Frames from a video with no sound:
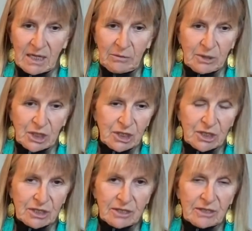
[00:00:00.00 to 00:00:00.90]
which
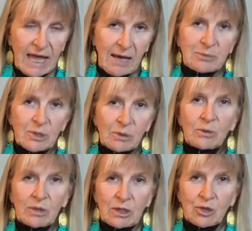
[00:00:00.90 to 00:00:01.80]
is
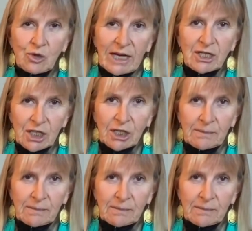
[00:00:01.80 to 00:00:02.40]
absolutely tragic.